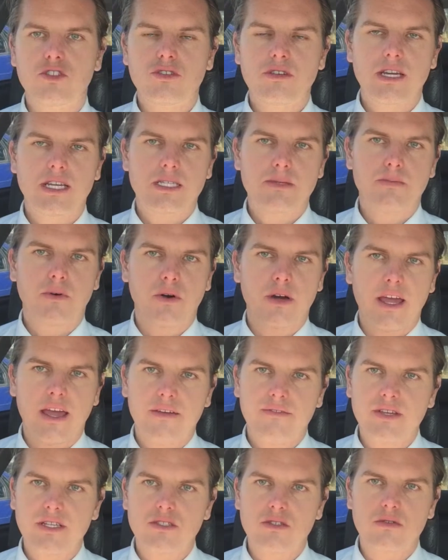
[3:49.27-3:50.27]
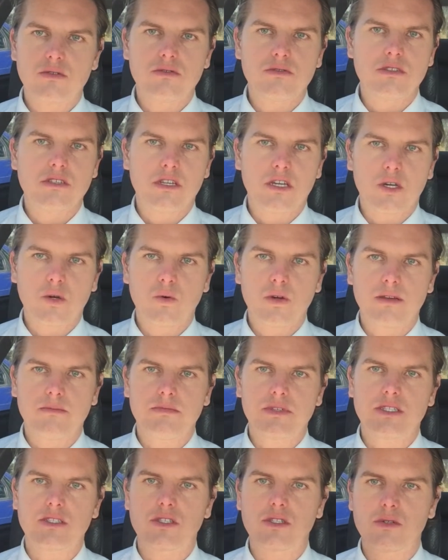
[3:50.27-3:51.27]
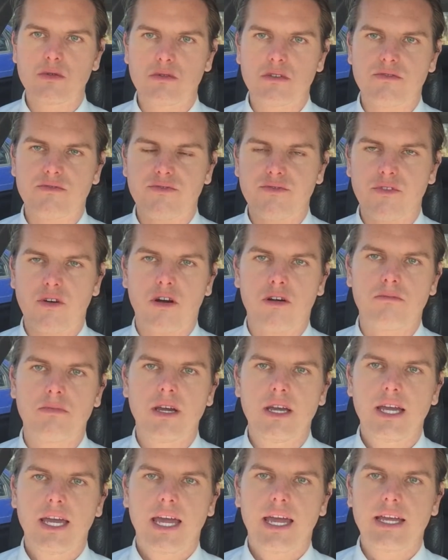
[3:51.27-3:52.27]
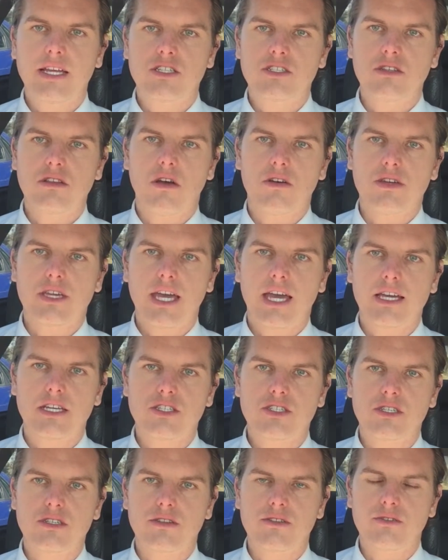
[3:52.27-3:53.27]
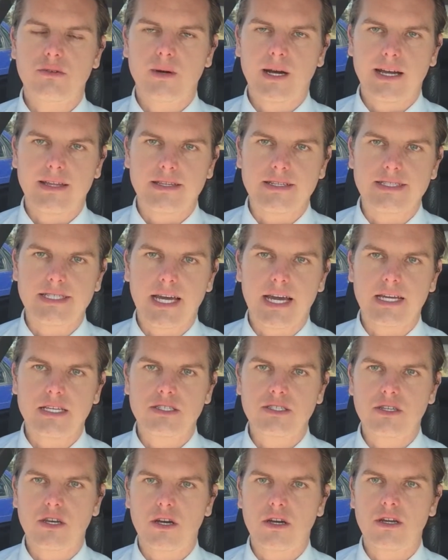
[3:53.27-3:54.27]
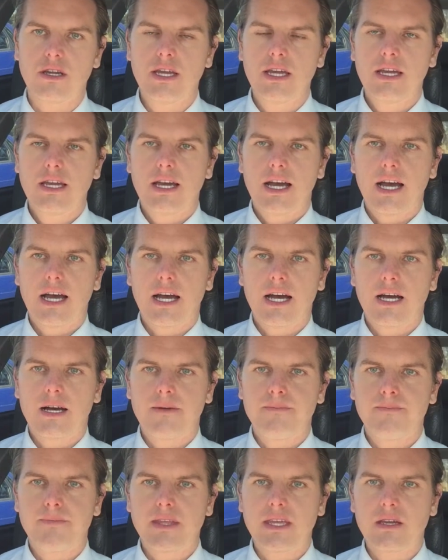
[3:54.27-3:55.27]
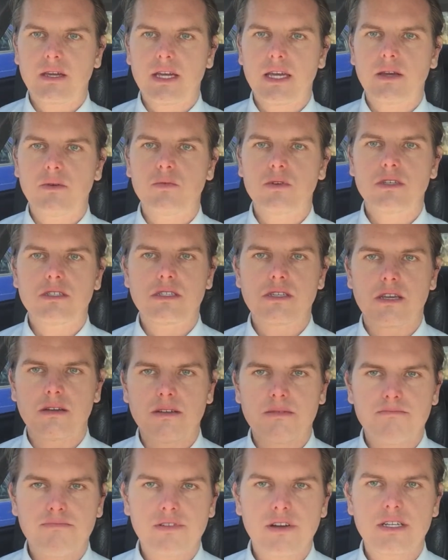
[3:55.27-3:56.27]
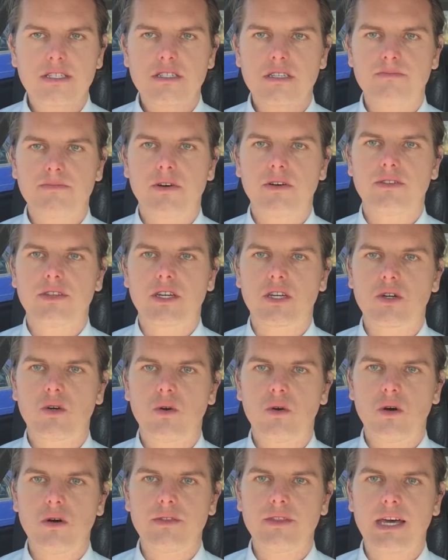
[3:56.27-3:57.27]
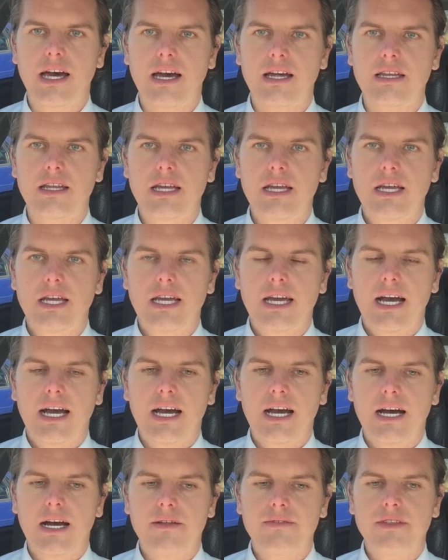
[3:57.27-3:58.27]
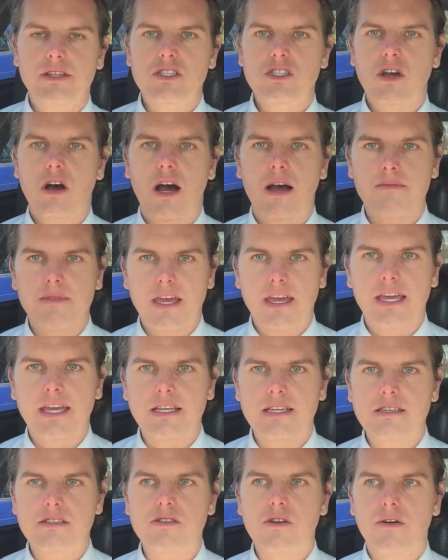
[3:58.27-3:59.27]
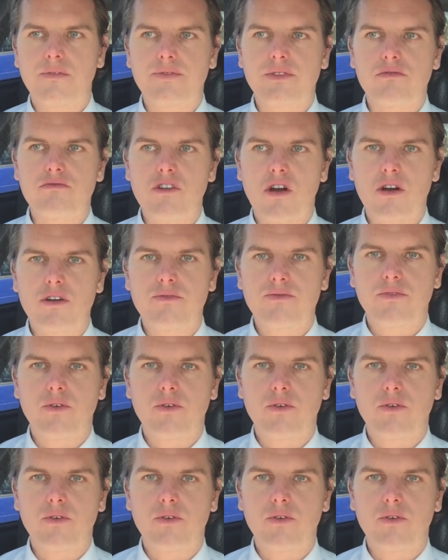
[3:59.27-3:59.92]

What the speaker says: transport heavy tools and equipment to and from each location throughout the day. So it was impressed upon the court that the time that he is off the road